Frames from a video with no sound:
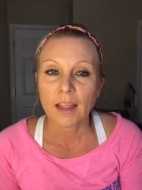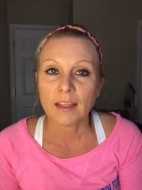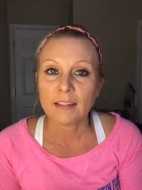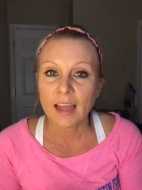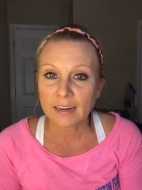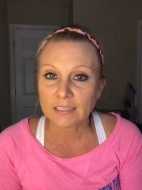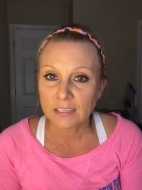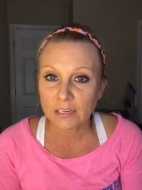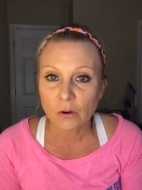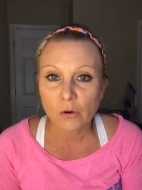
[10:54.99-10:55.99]
and that is
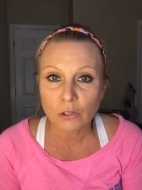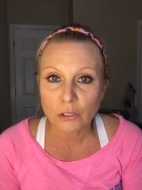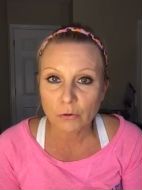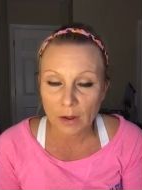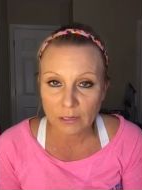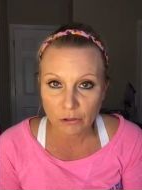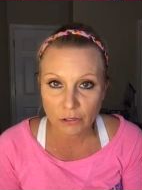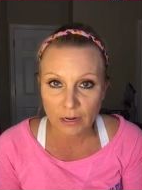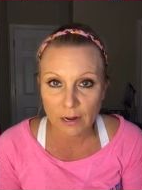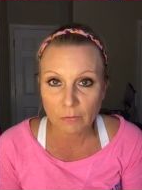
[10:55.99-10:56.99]
going to hold you
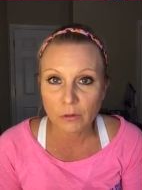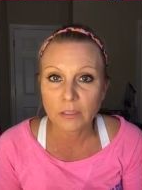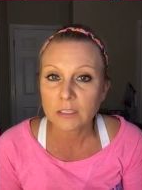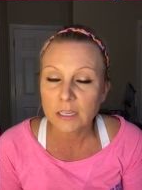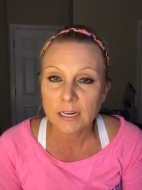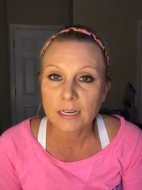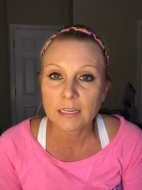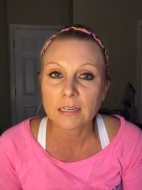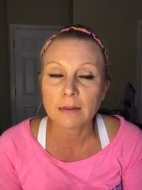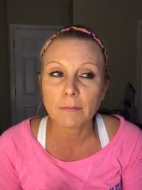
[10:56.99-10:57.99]
extra accountable it's going
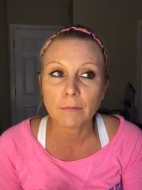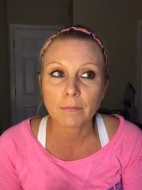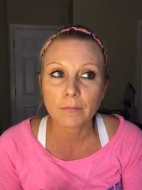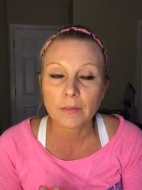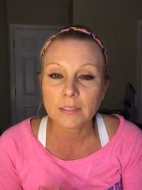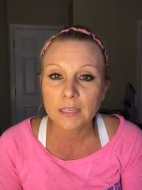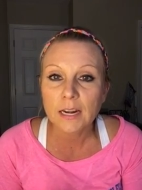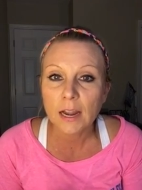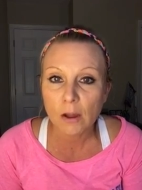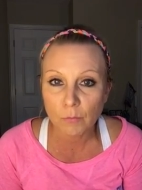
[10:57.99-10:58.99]
to it's
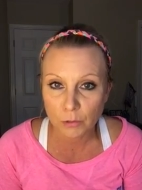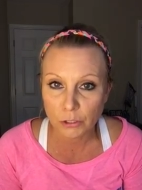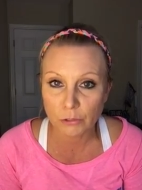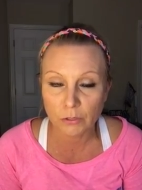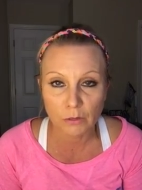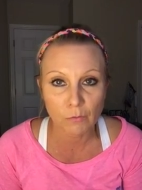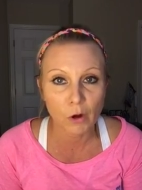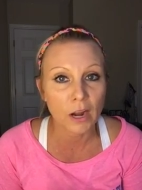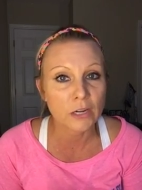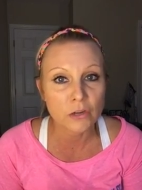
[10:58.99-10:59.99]
going to help push you a little
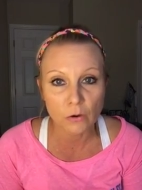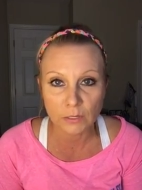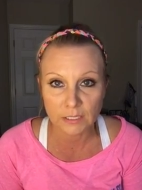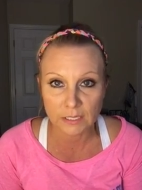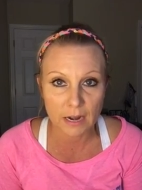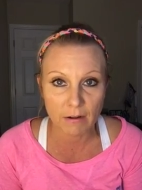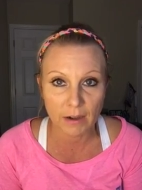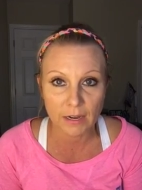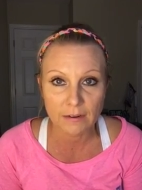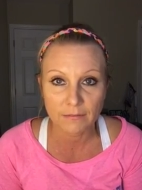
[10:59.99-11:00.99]
more. I know it's scary.